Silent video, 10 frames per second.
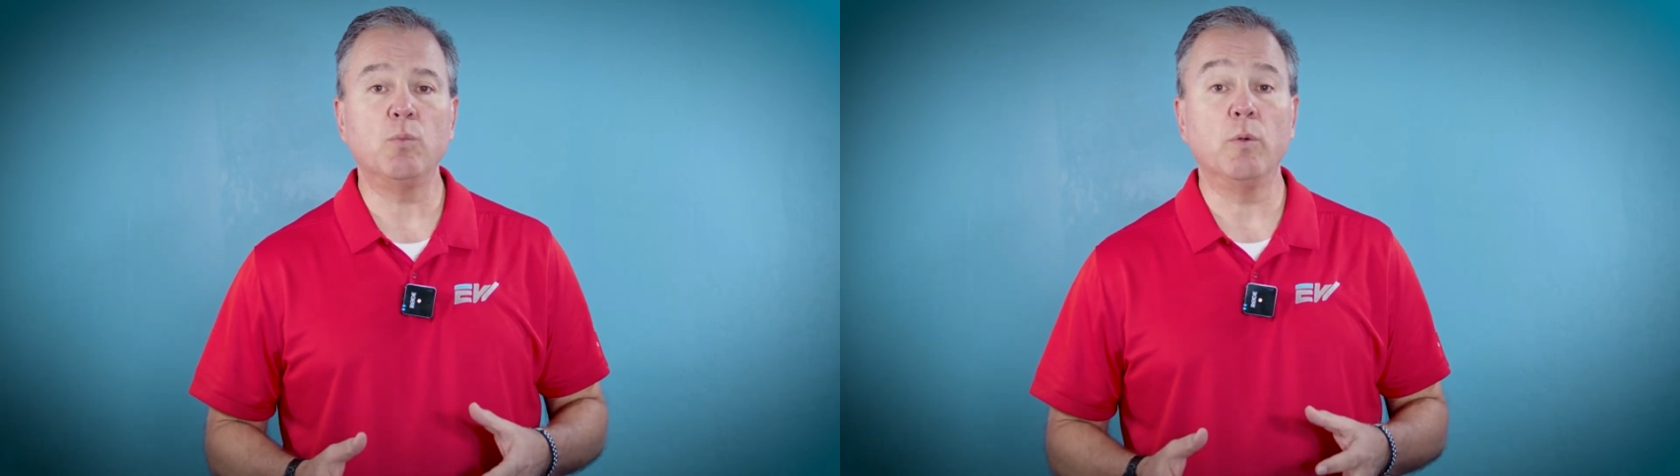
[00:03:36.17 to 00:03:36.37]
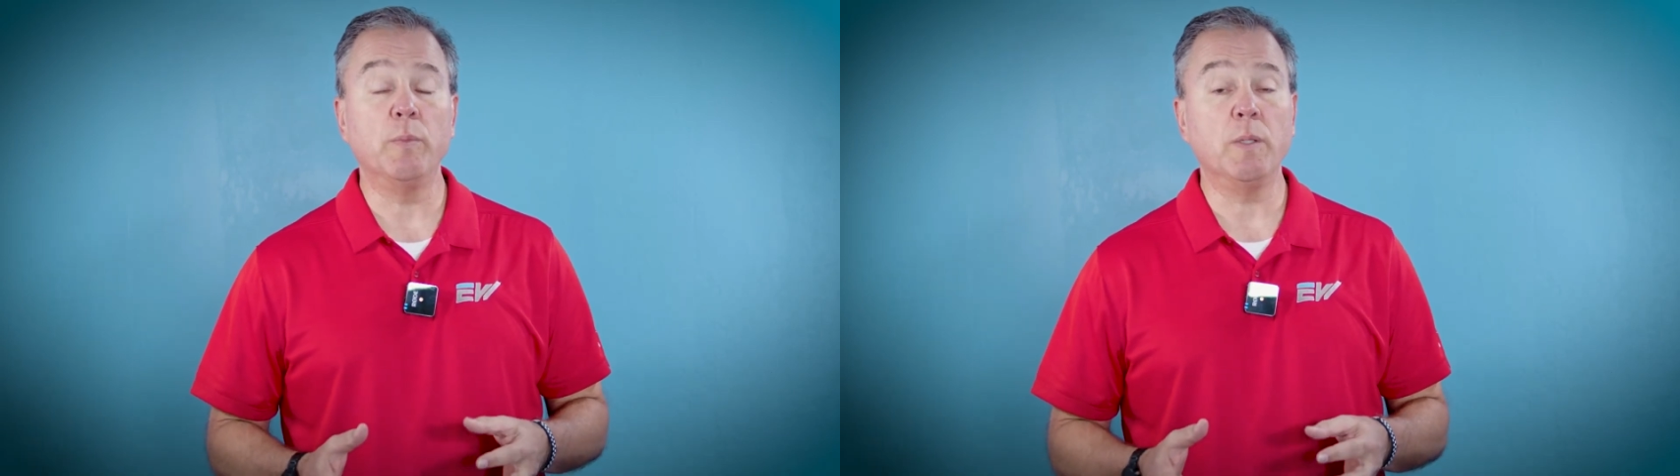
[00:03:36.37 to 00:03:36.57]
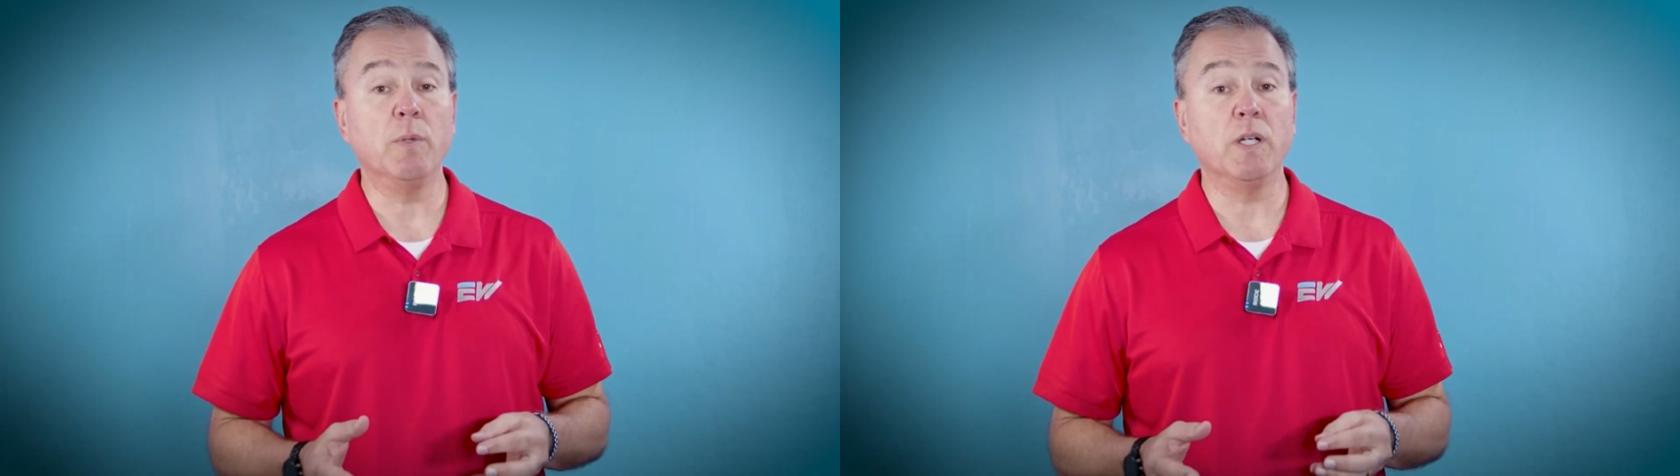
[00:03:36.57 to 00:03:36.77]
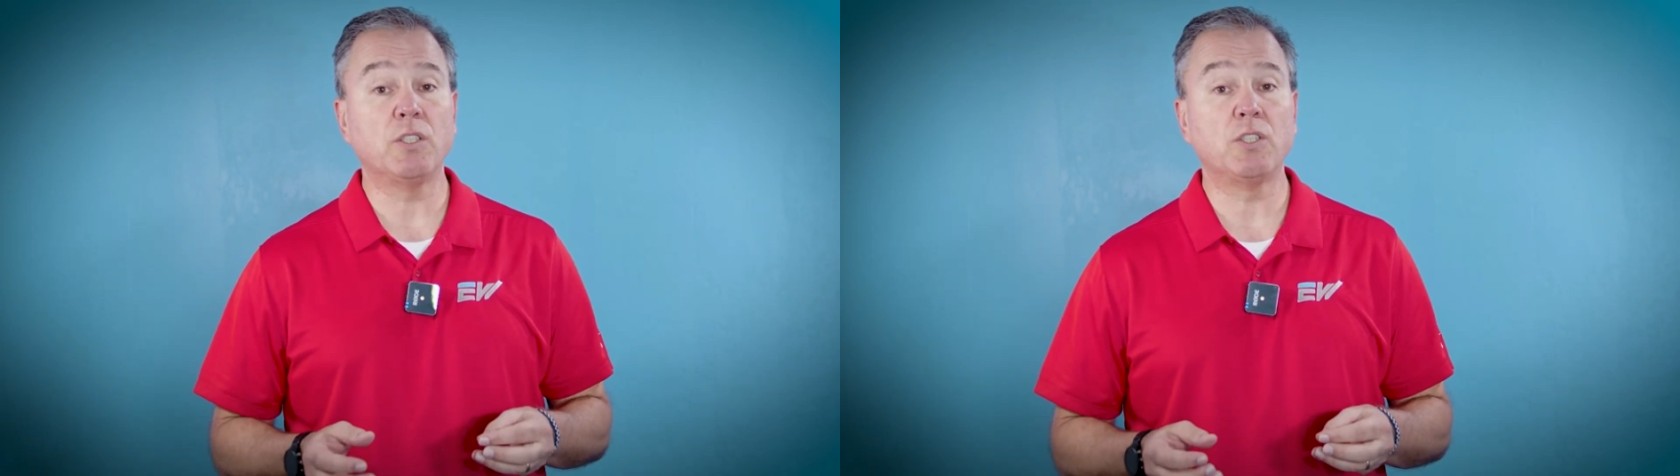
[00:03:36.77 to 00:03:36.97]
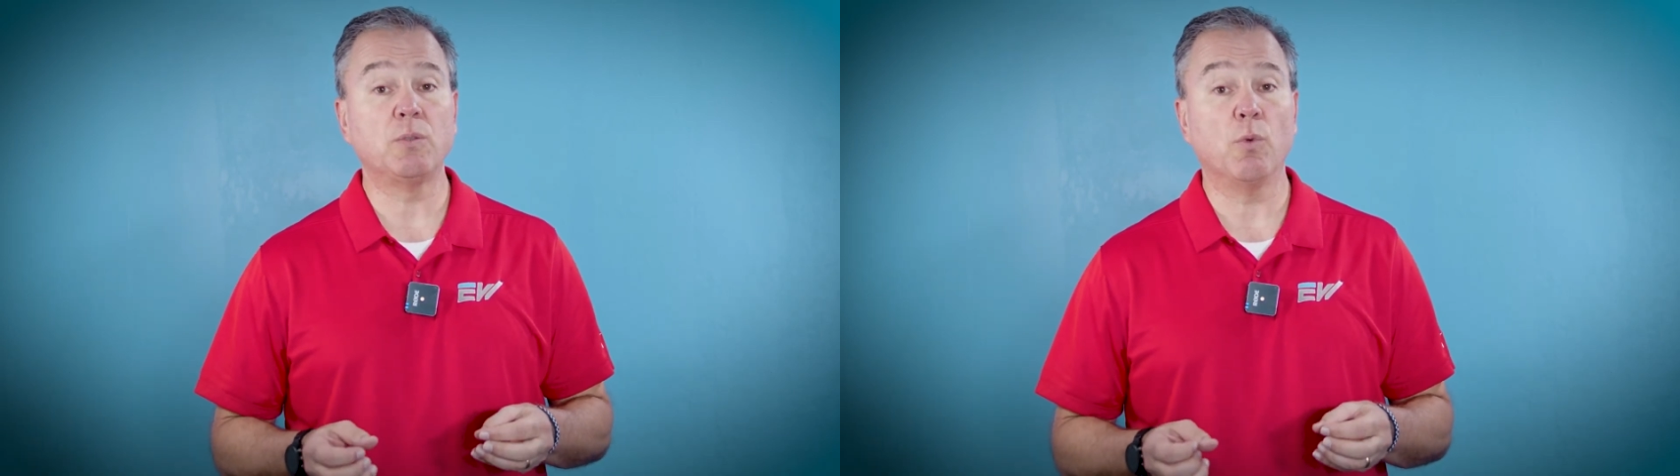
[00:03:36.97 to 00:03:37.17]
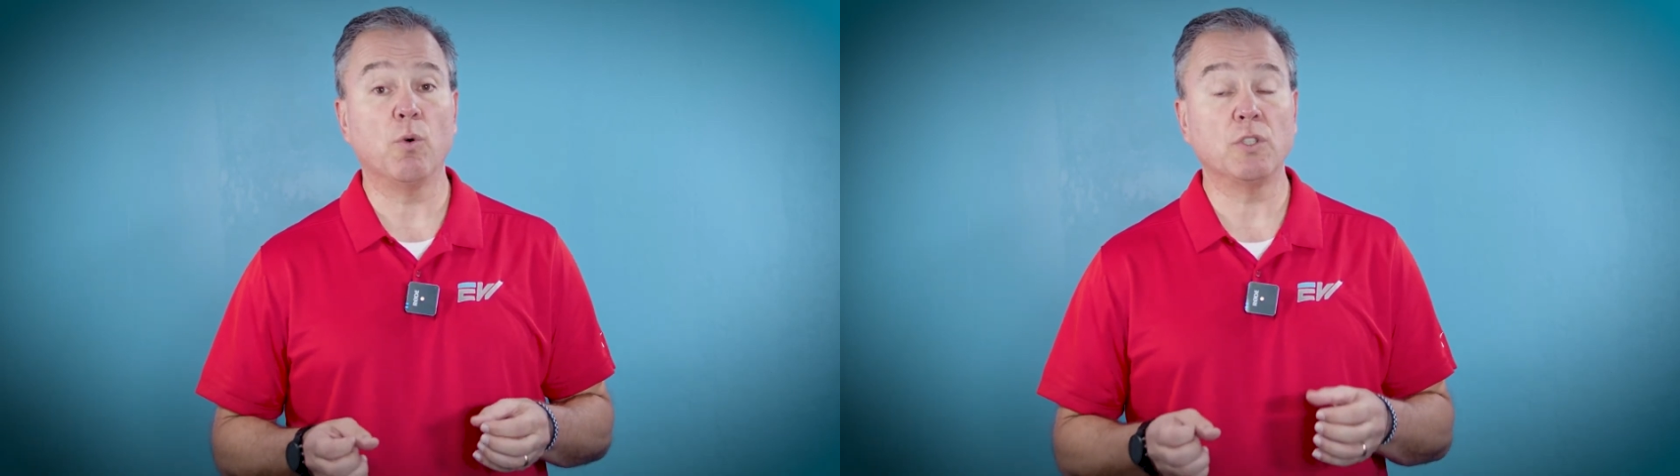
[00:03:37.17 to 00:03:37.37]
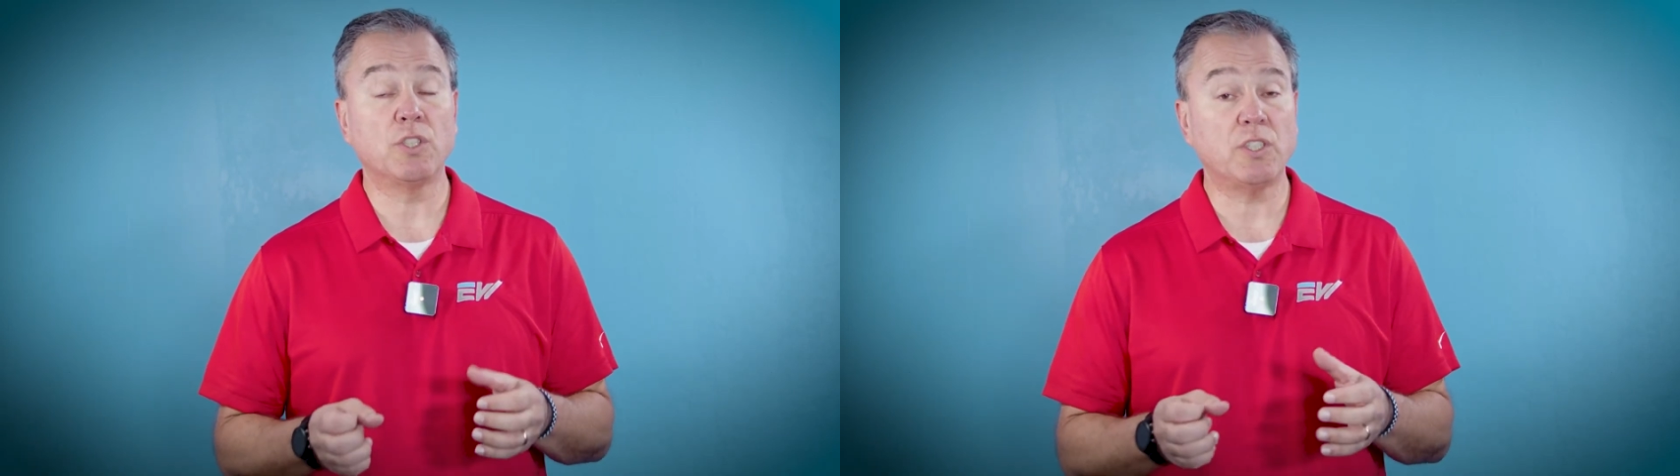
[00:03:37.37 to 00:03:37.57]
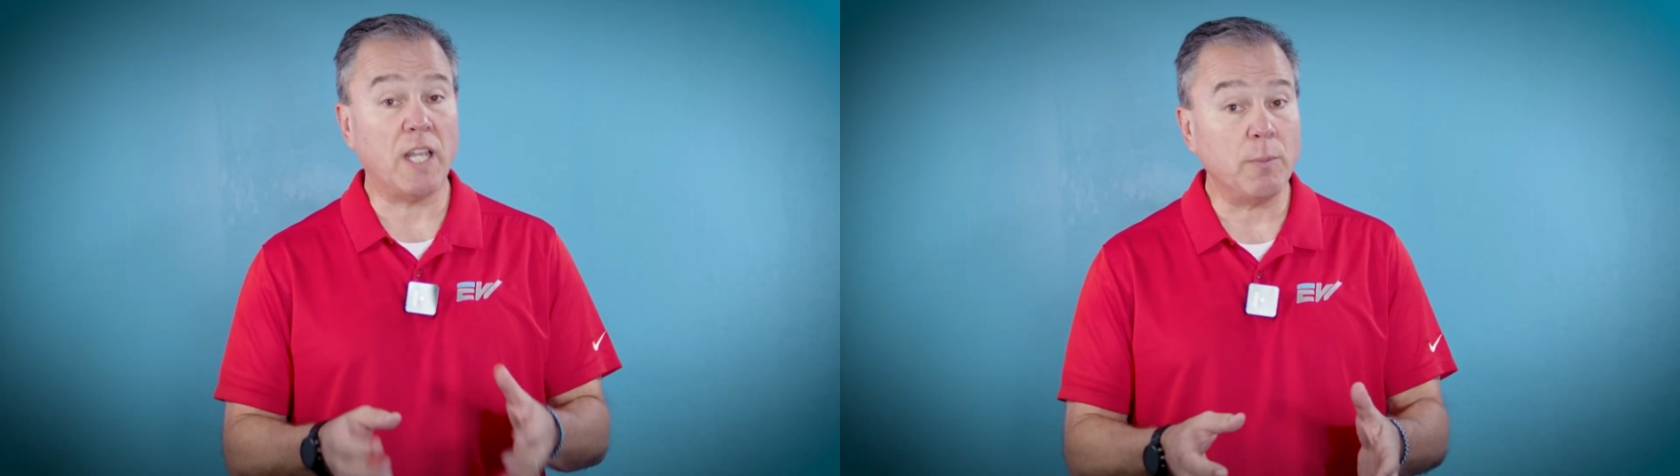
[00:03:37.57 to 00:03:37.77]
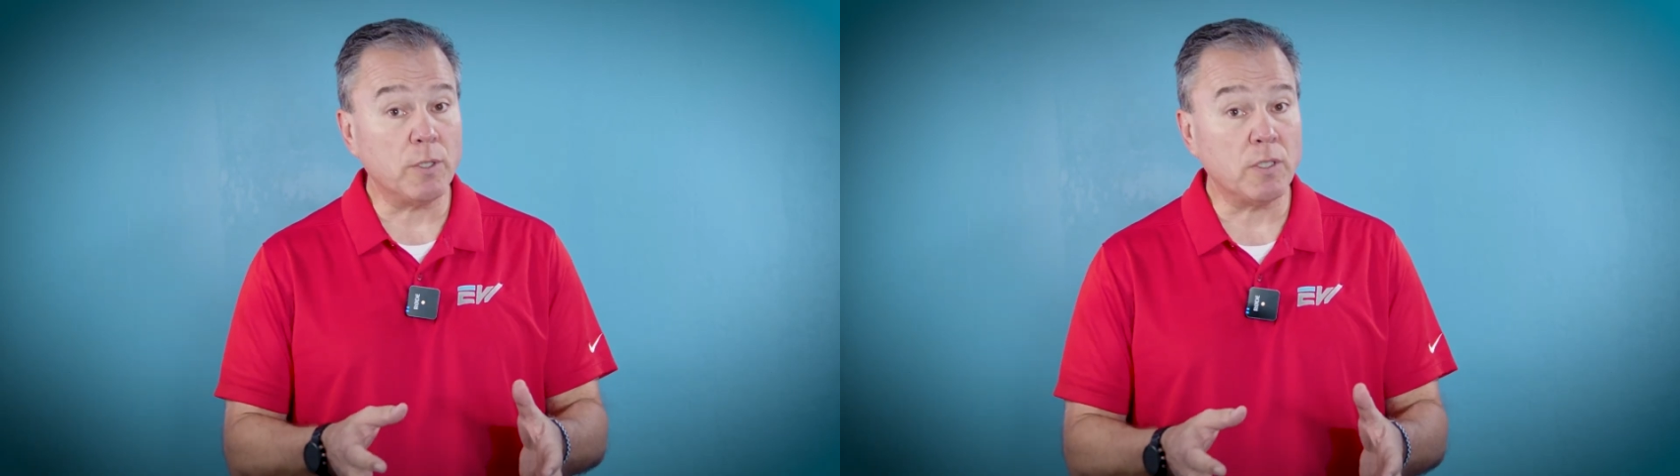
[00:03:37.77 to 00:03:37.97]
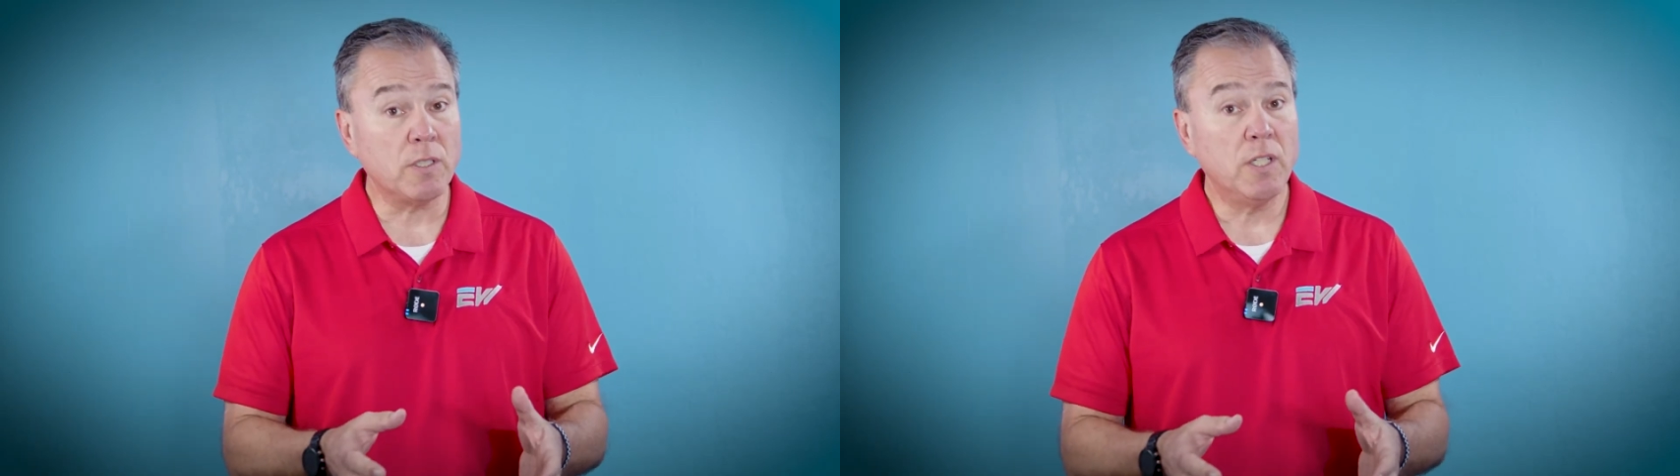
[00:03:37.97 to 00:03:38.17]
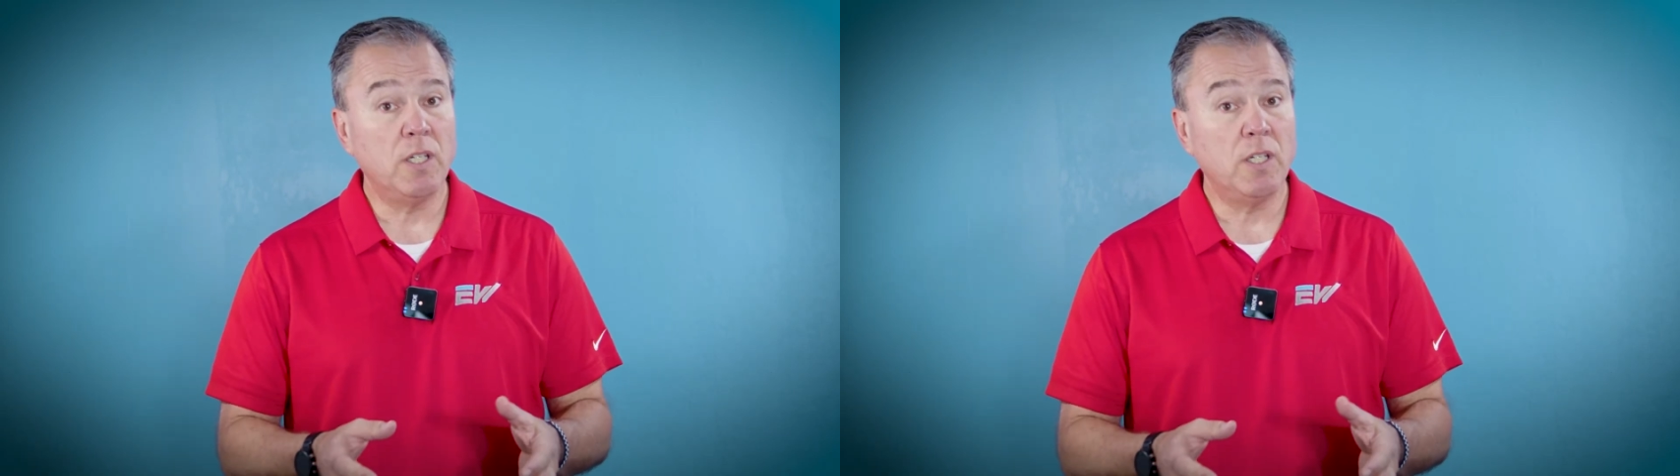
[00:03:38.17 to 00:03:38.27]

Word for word: will be much more stable,